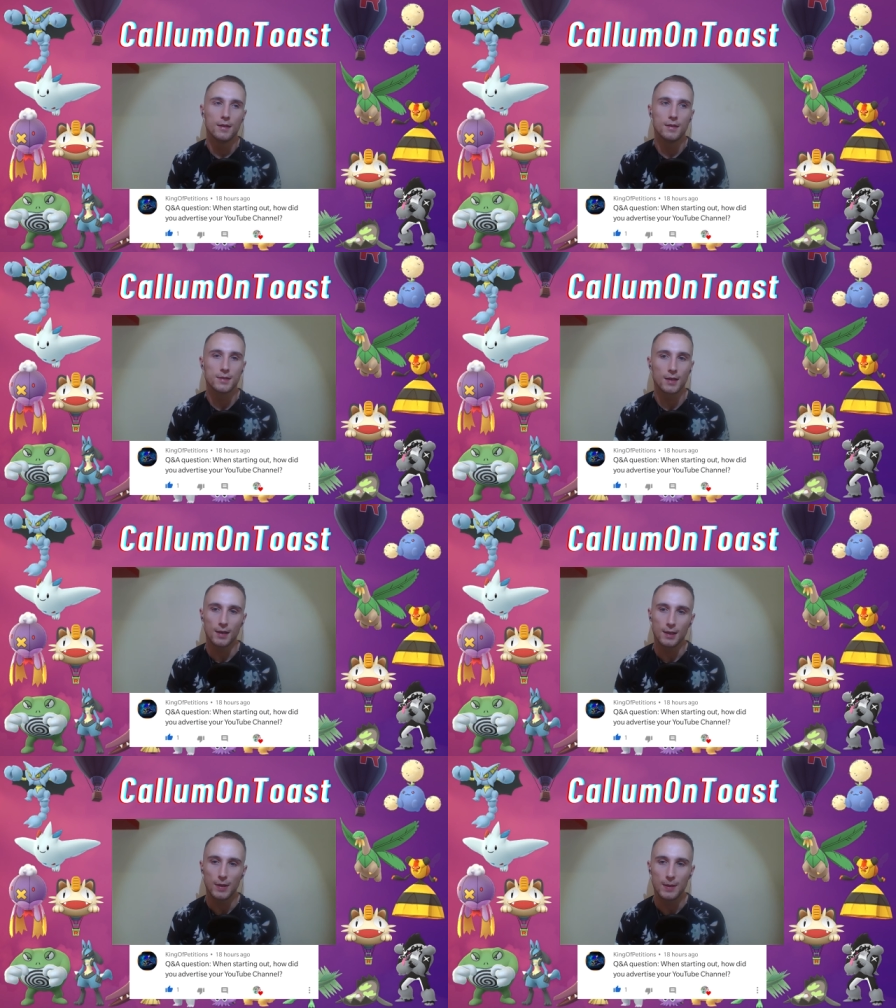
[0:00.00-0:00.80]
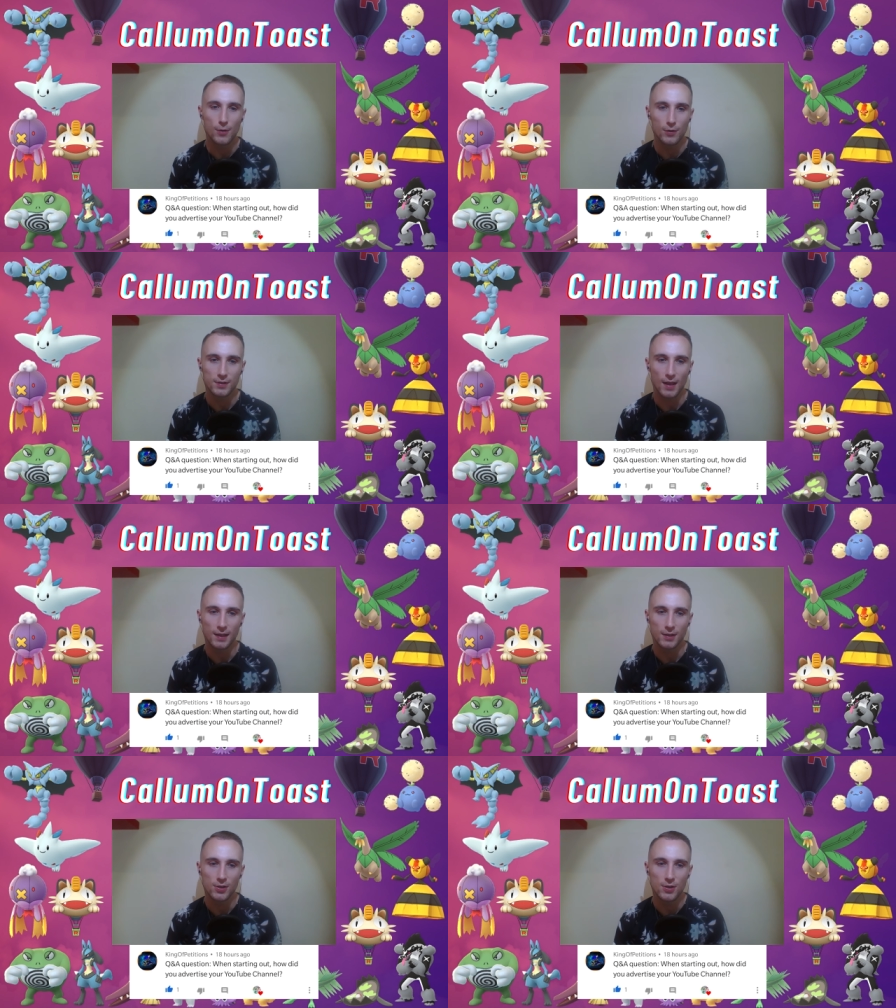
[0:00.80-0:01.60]
suddenly people's
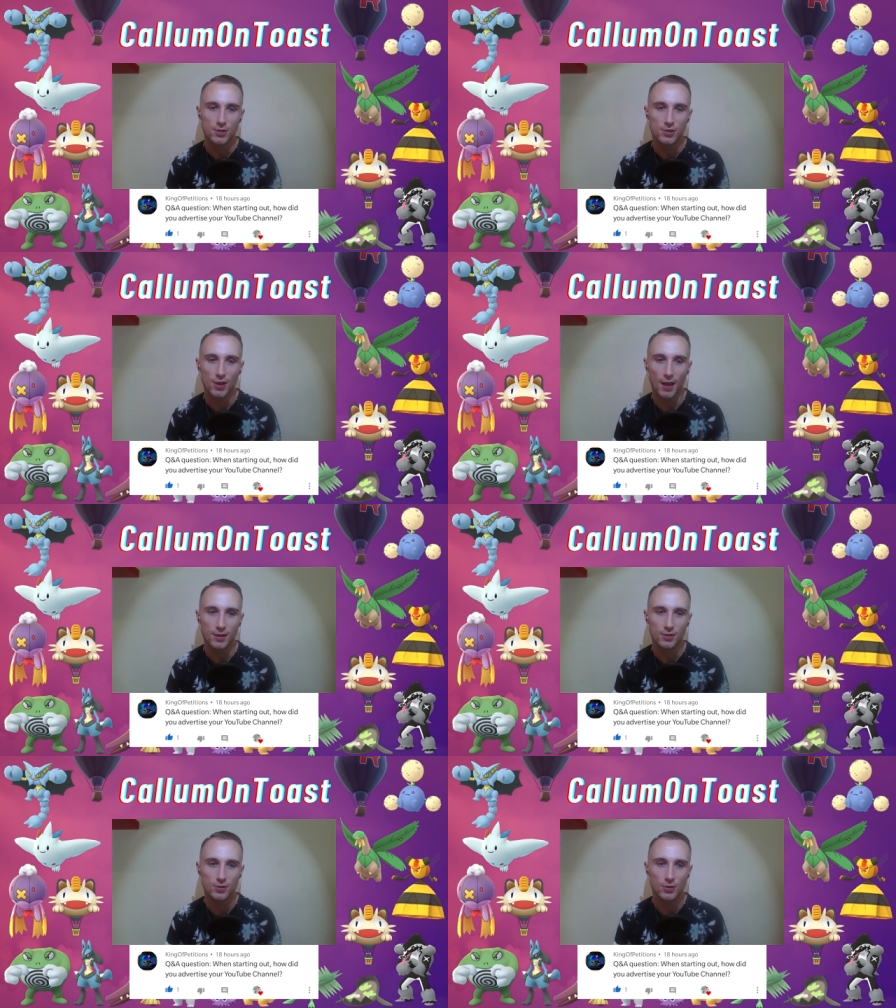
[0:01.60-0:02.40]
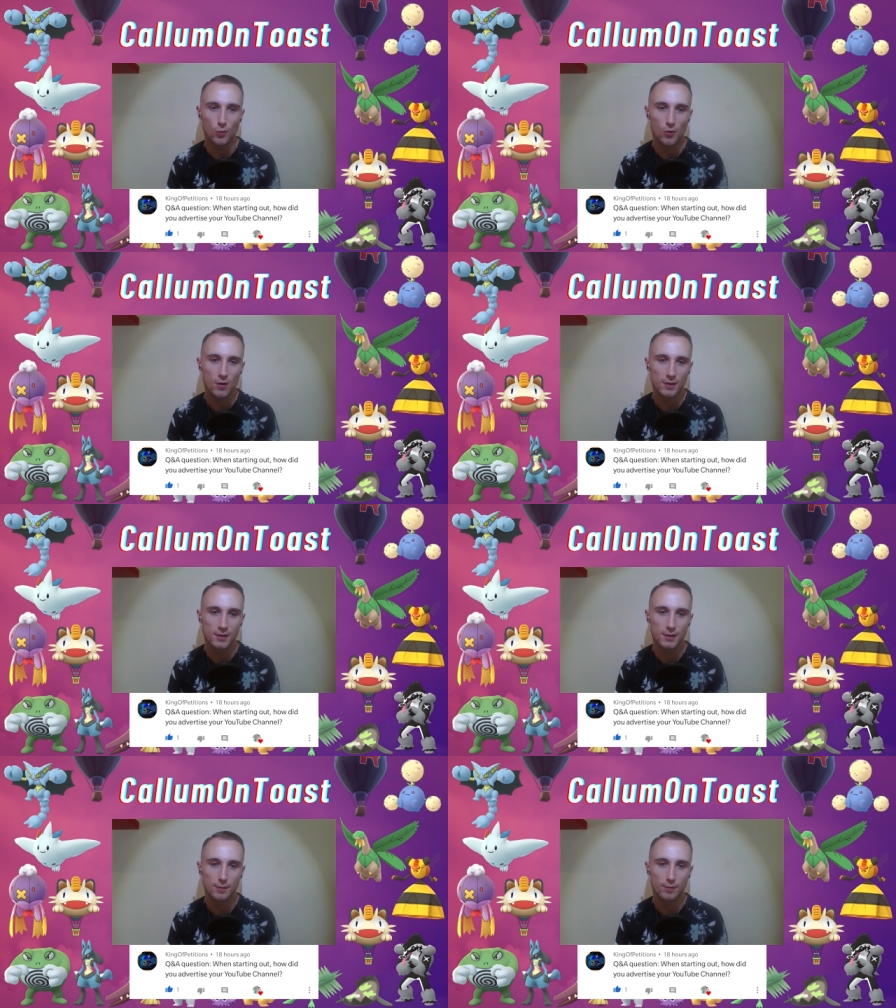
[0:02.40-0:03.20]
attitudes changed
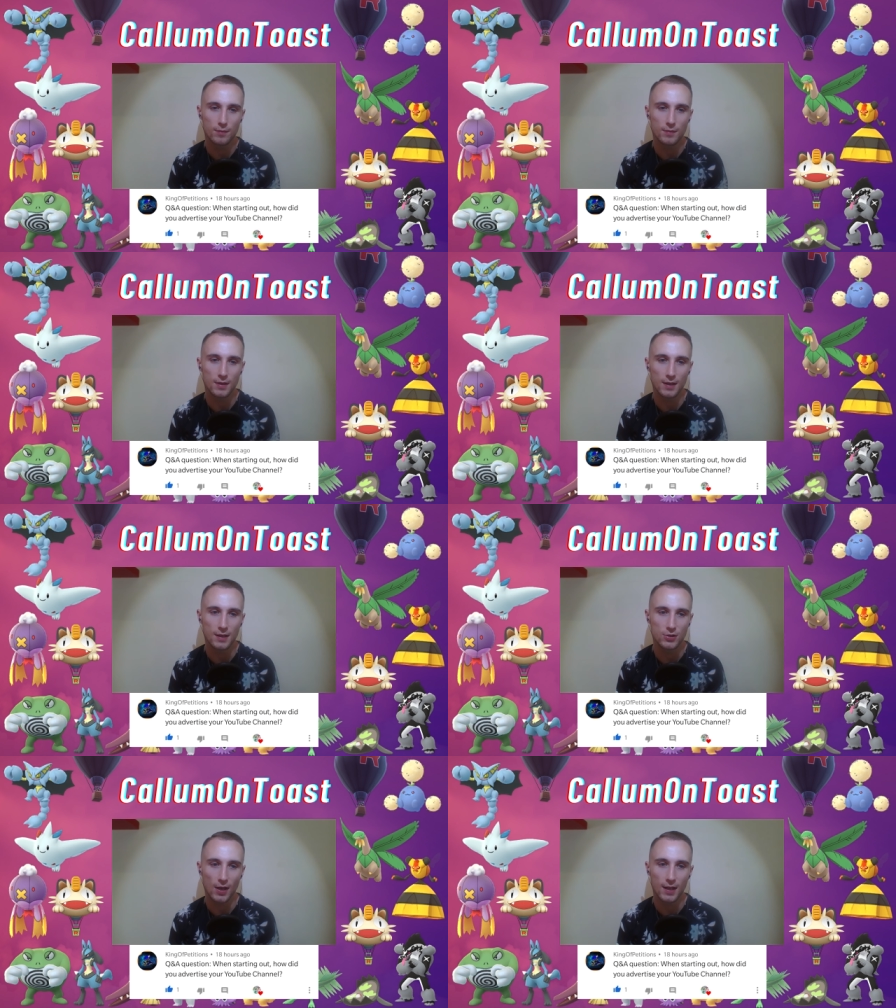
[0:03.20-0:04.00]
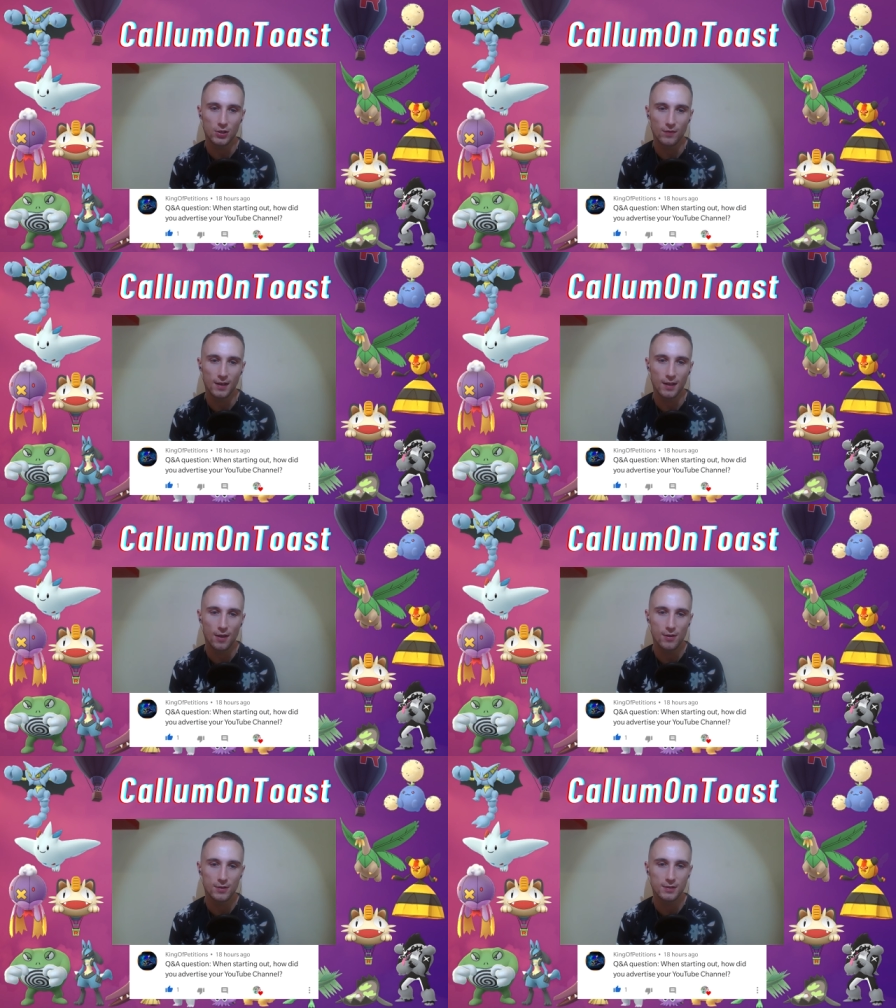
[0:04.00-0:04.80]
towards the challenge
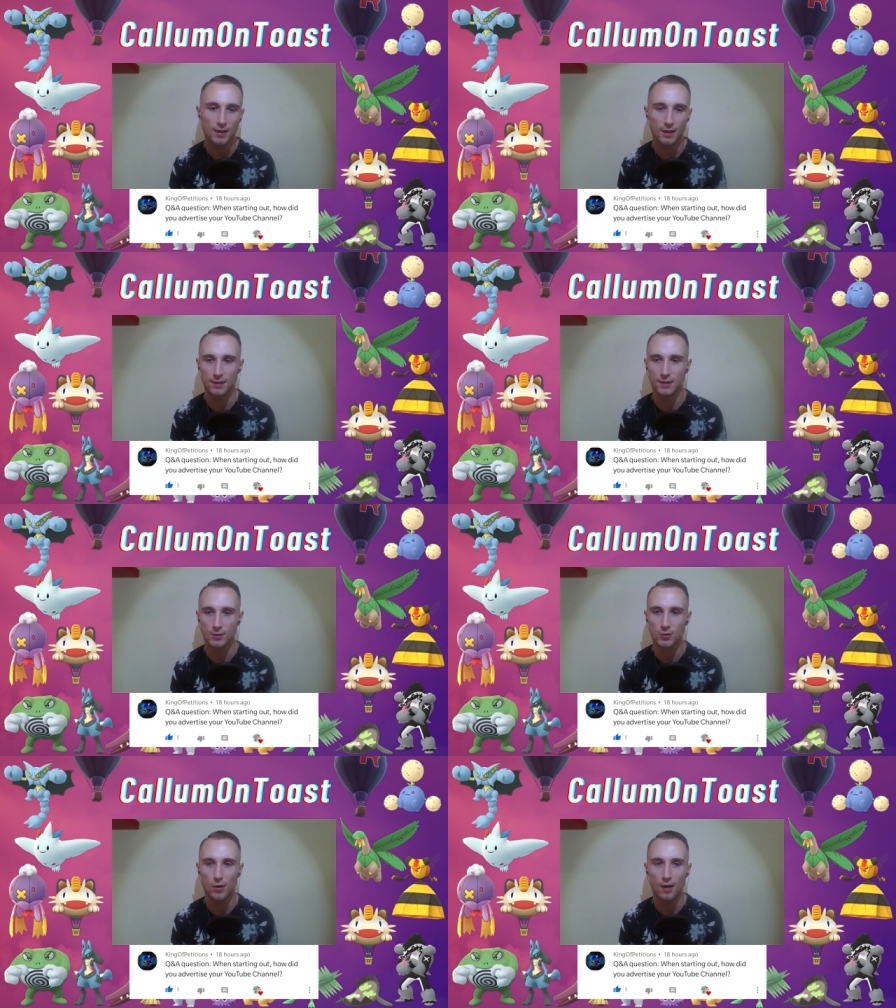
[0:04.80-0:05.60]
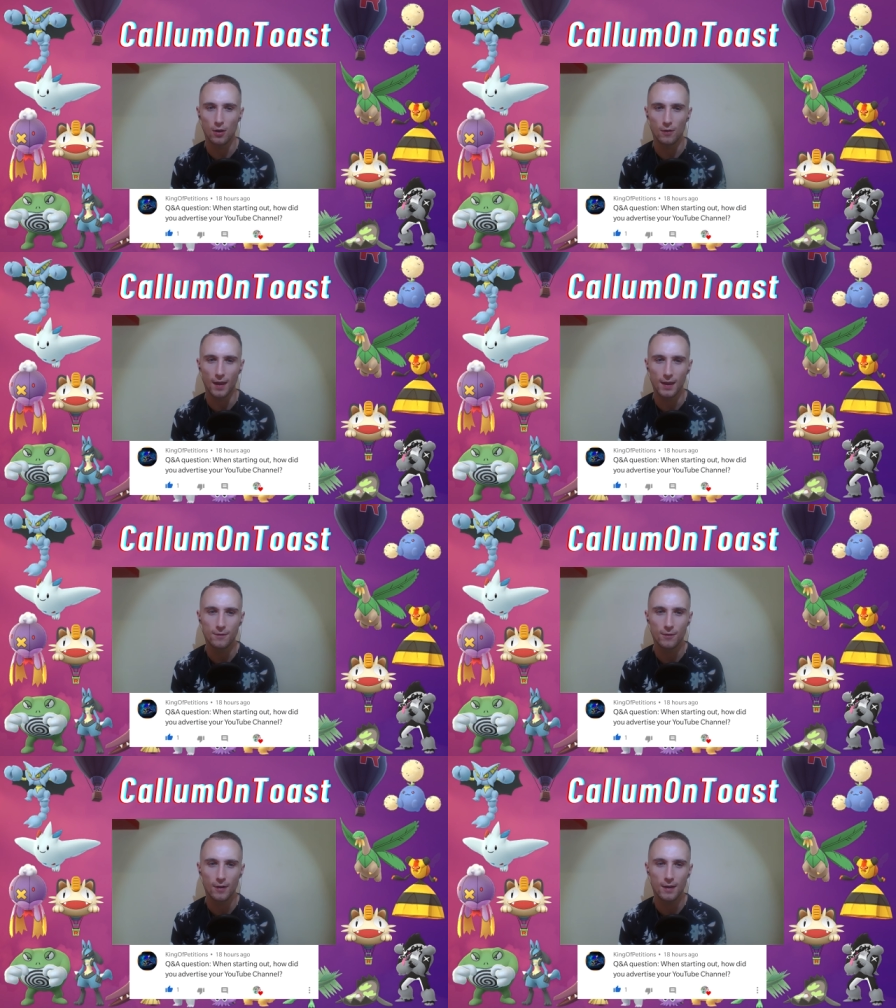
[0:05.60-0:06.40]
videos and there was quite a lot of hate
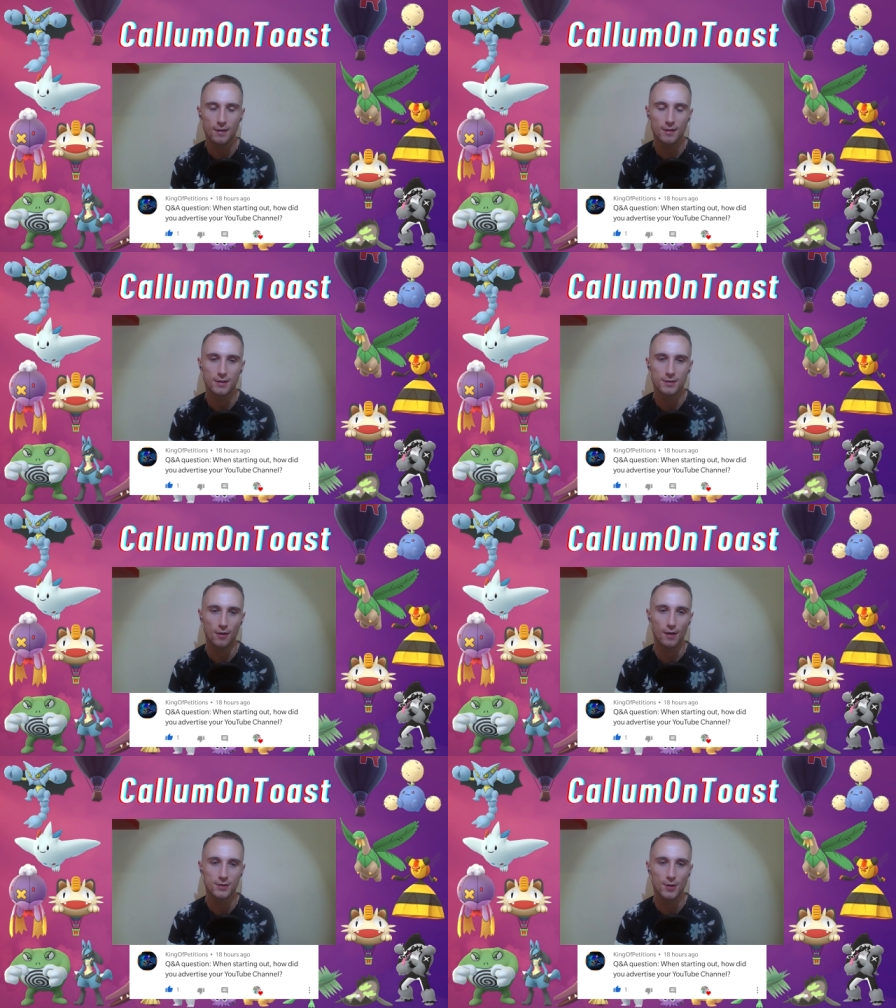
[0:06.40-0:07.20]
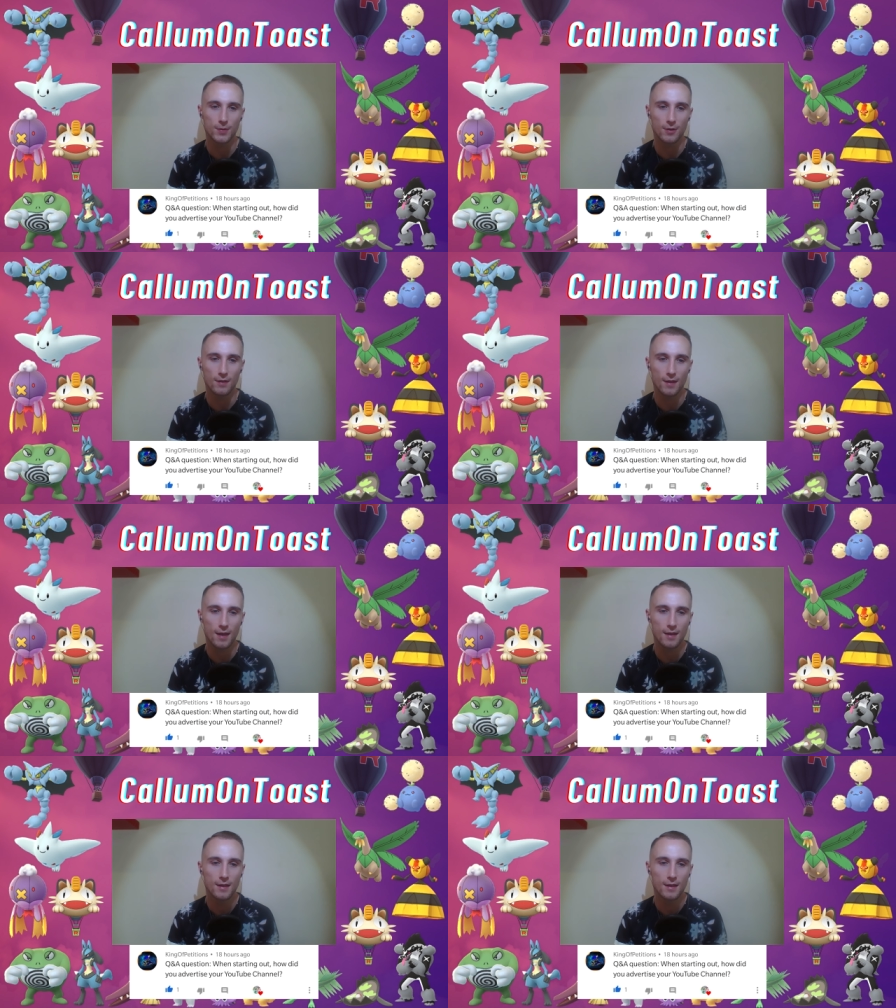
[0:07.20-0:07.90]
for it, so I stopped doing that.